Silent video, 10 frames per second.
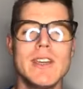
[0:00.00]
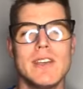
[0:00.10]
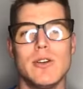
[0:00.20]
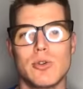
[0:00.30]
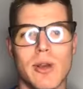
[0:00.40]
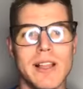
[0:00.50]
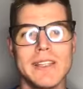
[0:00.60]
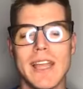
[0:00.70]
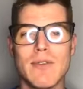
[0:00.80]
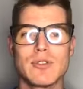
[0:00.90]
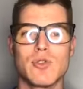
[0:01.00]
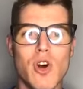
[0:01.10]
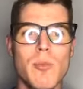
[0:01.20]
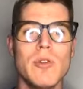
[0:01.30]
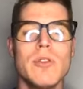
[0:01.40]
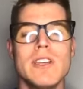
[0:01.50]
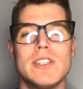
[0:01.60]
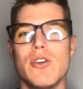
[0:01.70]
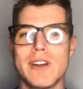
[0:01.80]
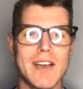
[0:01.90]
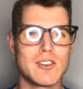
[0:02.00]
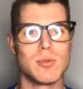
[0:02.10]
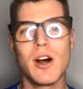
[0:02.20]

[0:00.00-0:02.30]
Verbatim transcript: your ghrelin levels are normal, so you're not super